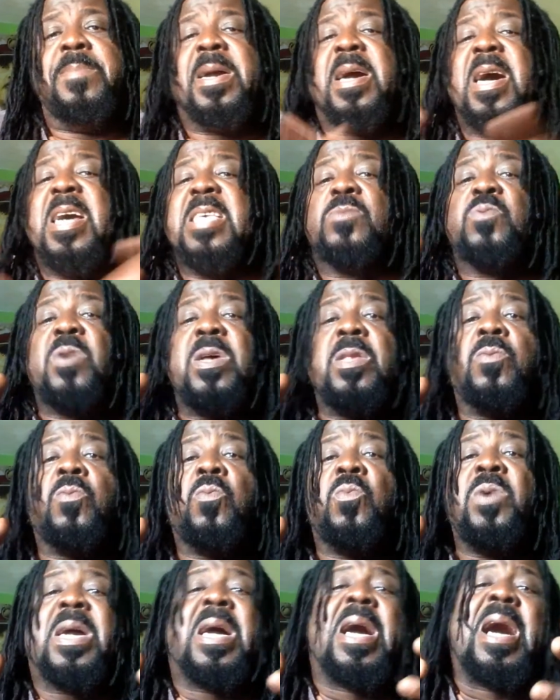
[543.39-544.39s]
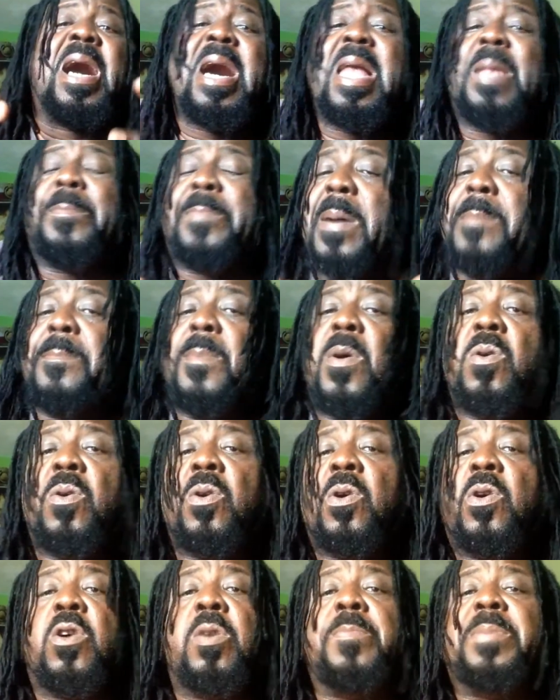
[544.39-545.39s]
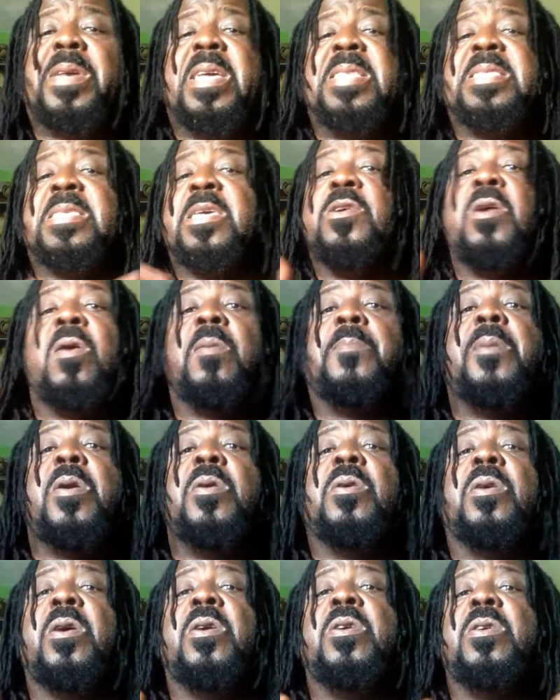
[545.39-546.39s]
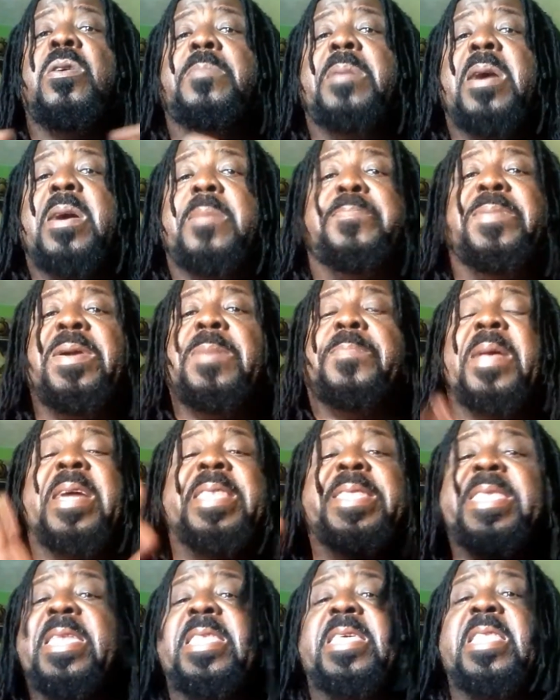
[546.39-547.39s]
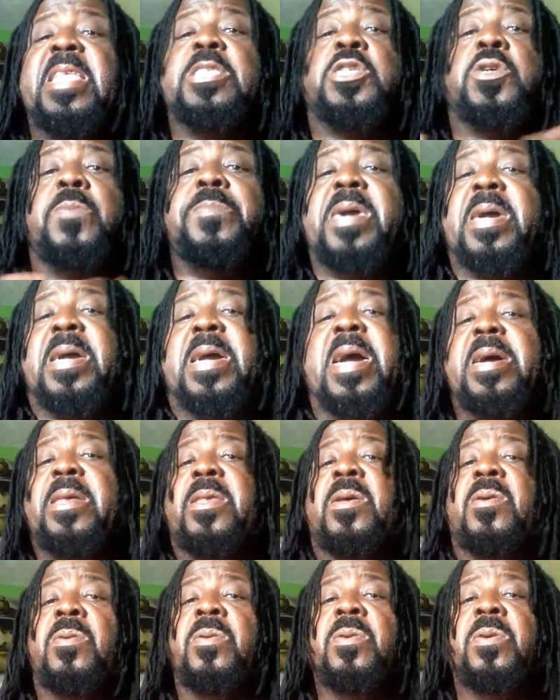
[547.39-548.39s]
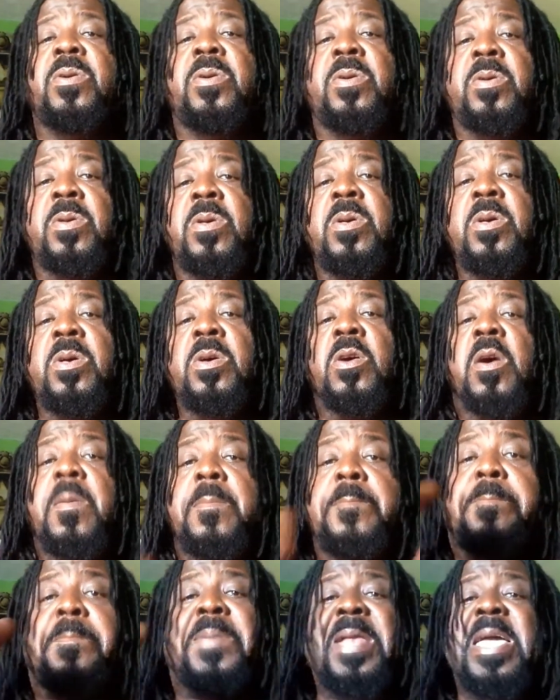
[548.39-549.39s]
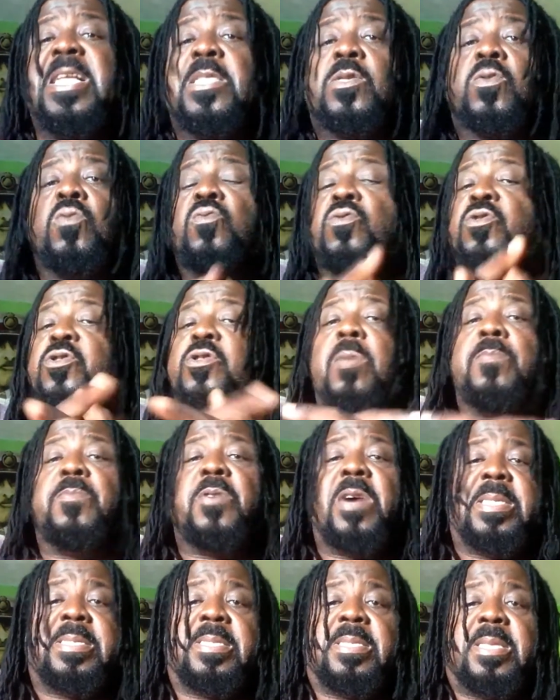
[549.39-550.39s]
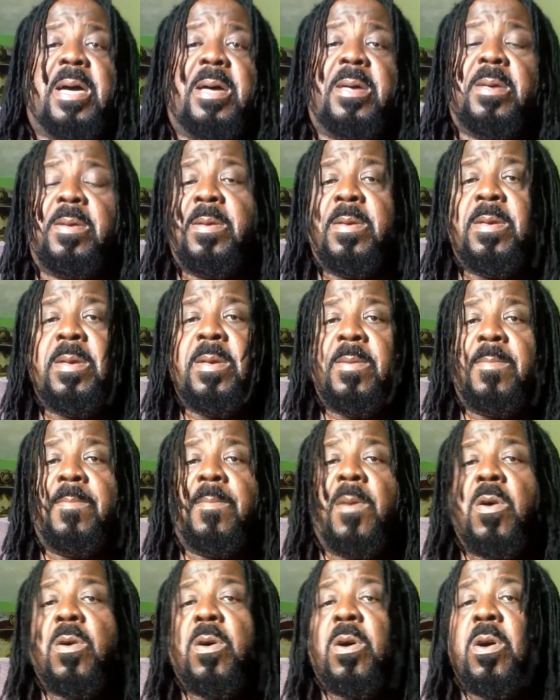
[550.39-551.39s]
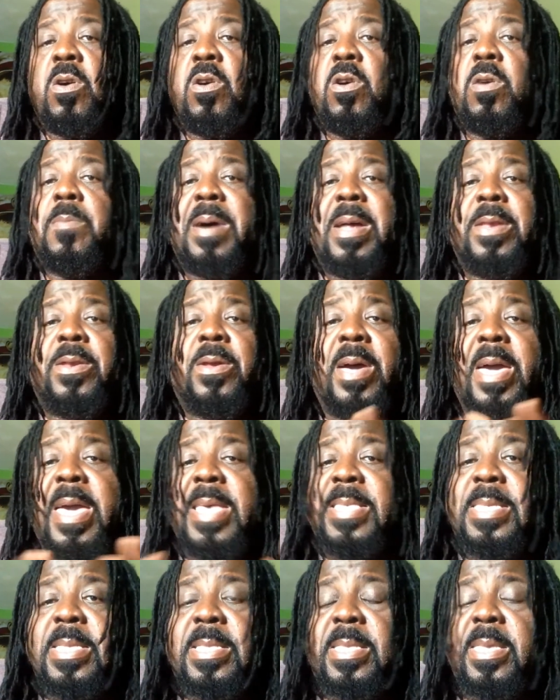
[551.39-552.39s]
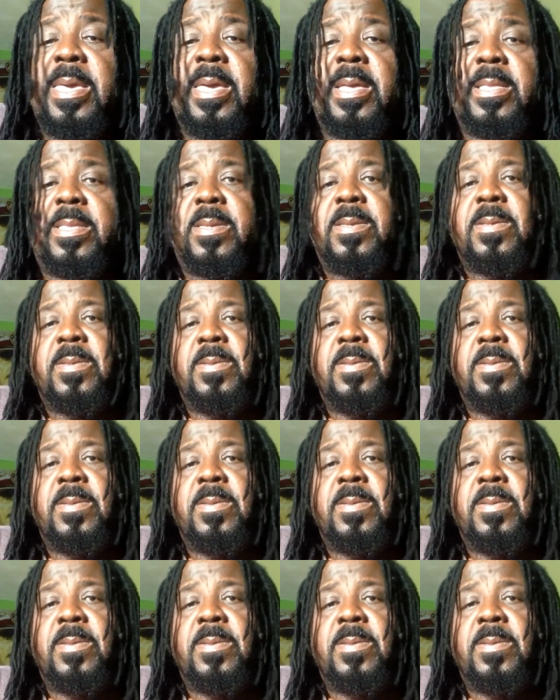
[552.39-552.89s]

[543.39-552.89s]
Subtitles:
Because when we call upon Bongo Herman, I say, yo, Bongo Herman, people are dead in Jamaica, you know. Come play two drum Rasta. Bongo Herman not hesitate.